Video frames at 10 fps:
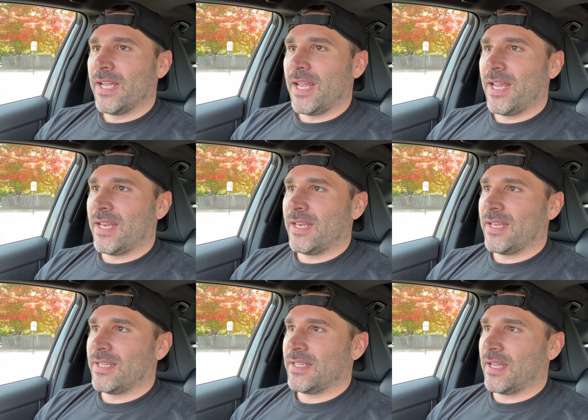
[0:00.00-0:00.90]

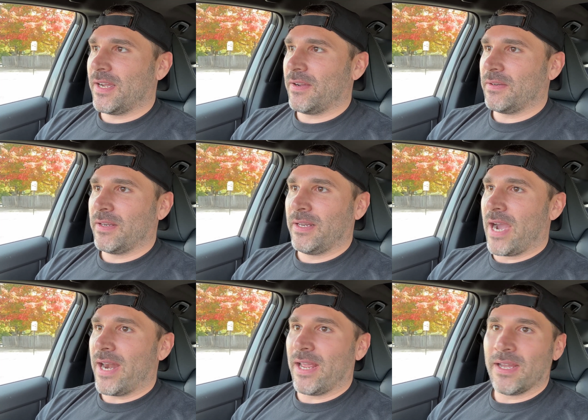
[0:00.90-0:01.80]
And
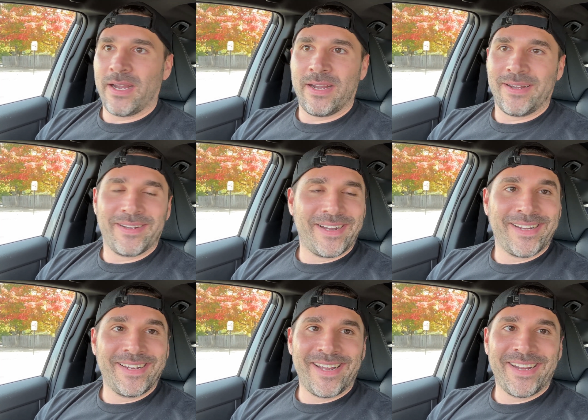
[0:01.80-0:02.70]
got it.
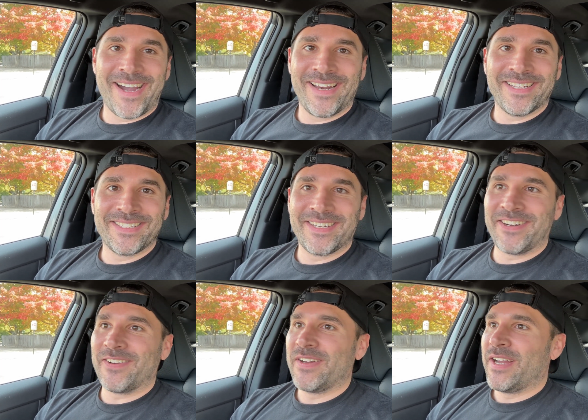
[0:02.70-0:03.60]
I got it.
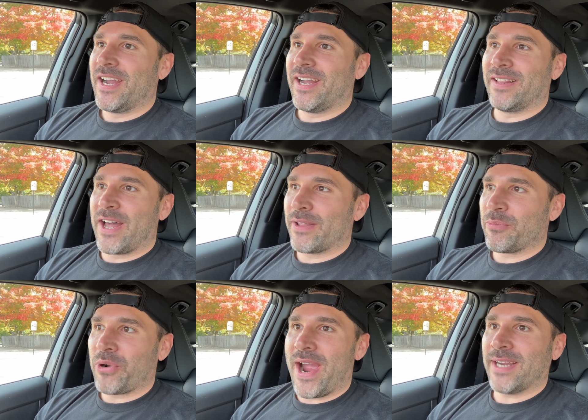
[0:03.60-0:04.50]
So a lot of
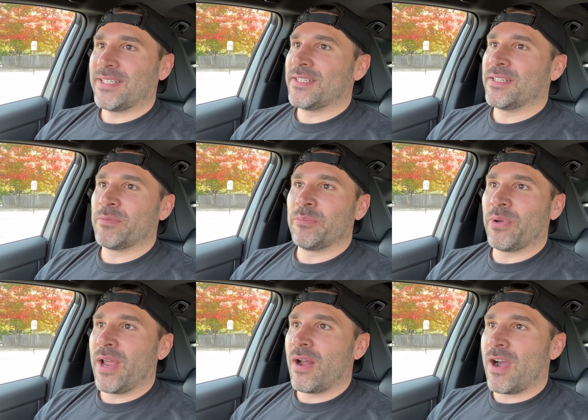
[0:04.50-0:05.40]
the practice has been
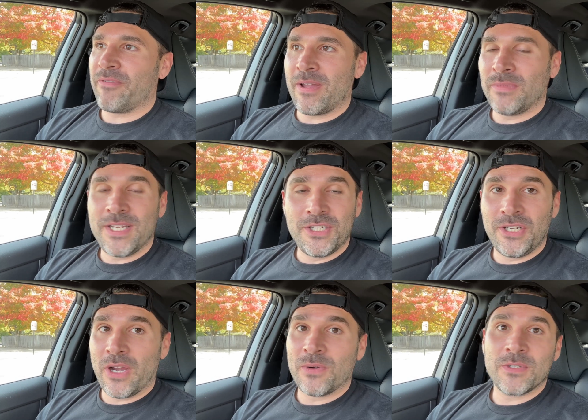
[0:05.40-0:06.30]
playing off.
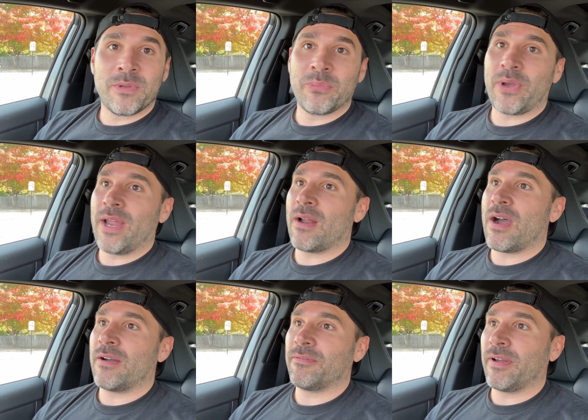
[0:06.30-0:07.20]
MTGO has been playing
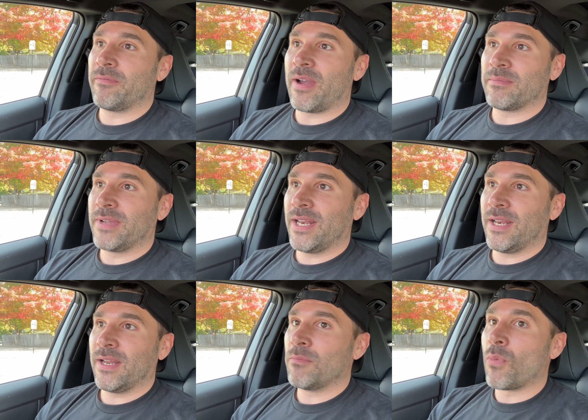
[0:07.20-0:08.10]
off. I'm
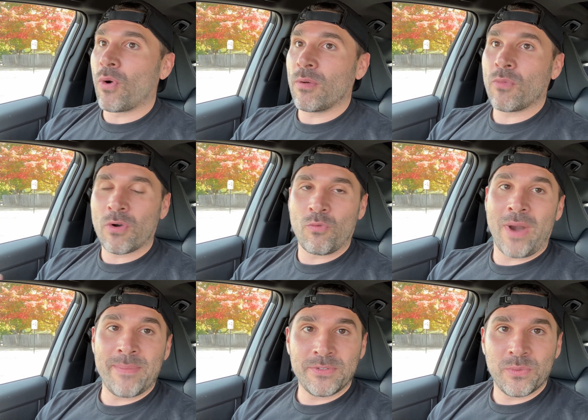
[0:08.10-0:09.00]
getting in more and more
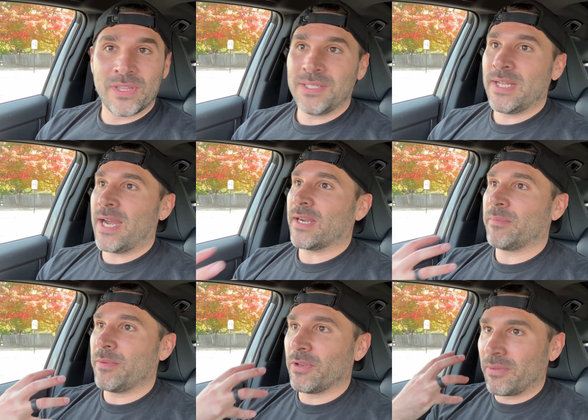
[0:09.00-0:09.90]
reps with the deck.
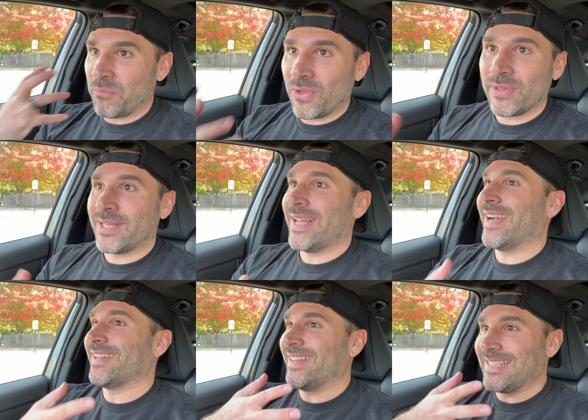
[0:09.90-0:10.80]
I'm able to build the
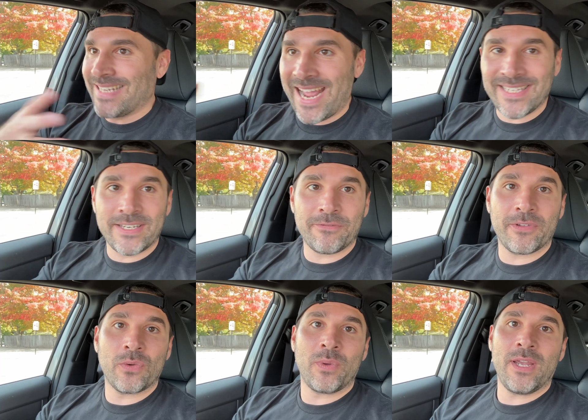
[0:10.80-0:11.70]
deck and then test it
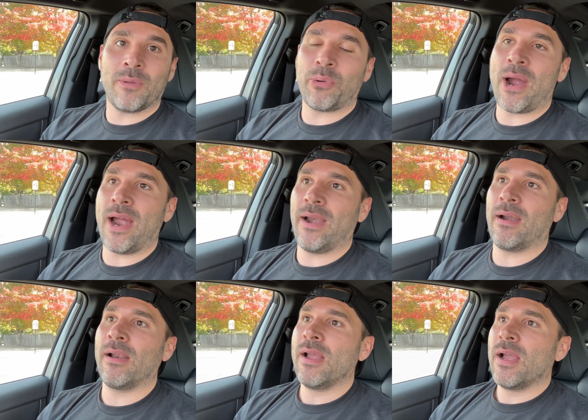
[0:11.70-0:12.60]
for the week prior.